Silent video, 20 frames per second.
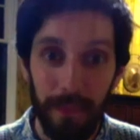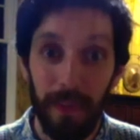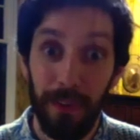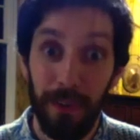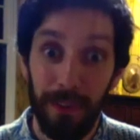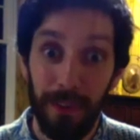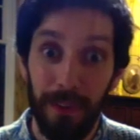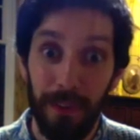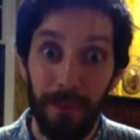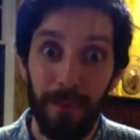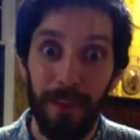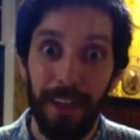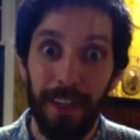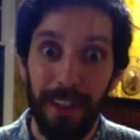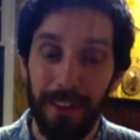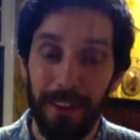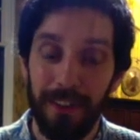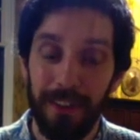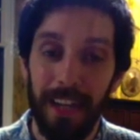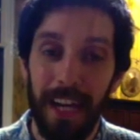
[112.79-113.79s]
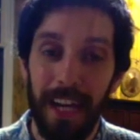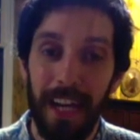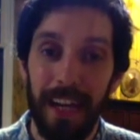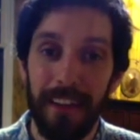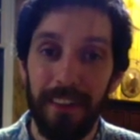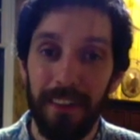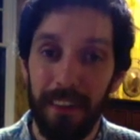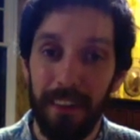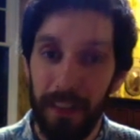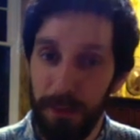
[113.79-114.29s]
on your fingers and
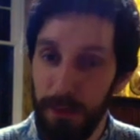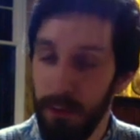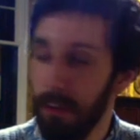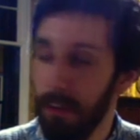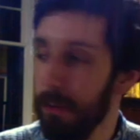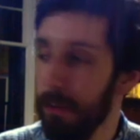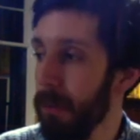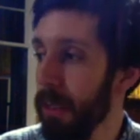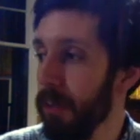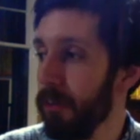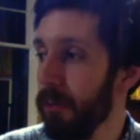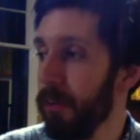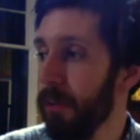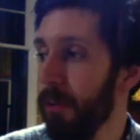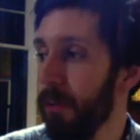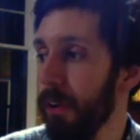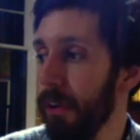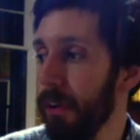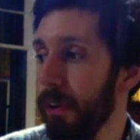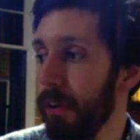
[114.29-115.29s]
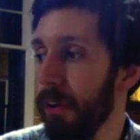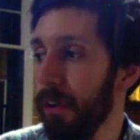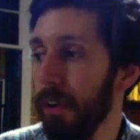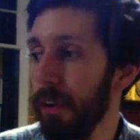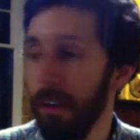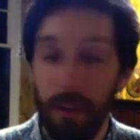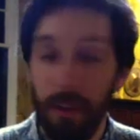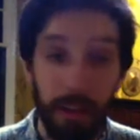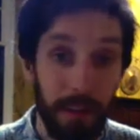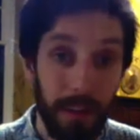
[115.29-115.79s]
hands if you just make sure you're